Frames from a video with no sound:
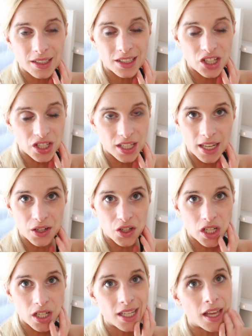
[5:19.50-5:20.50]
just get our
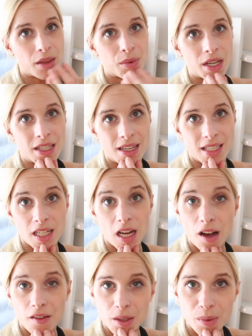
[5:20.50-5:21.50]
shit together because there's an
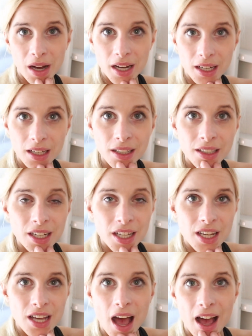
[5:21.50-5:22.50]
after party.
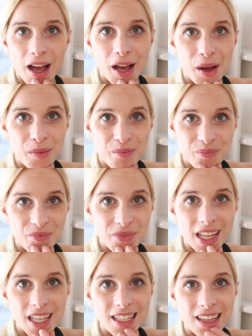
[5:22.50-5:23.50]

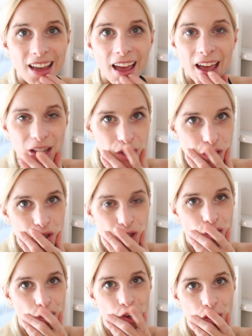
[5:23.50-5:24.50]
Yeah,
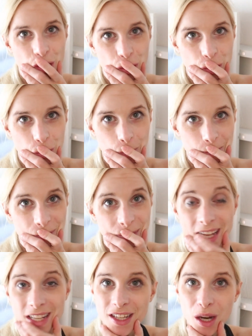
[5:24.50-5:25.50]
so
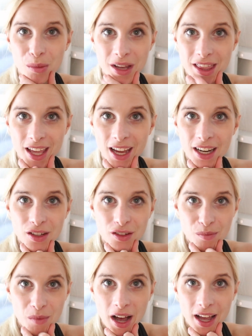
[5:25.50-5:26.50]
that's gonna be the end of
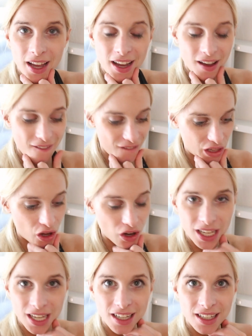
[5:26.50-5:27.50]
my
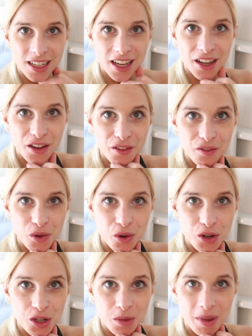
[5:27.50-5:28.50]
vlogging
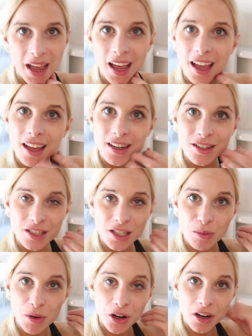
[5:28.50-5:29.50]
for Japan, because
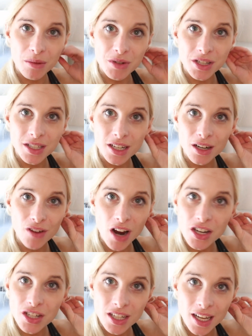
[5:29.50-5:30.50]
tomorrow I'm just in a
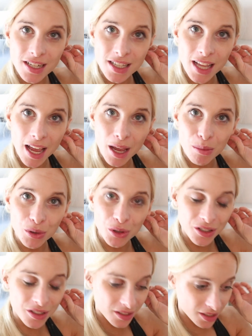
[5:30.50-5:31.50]
rush to get to the airport.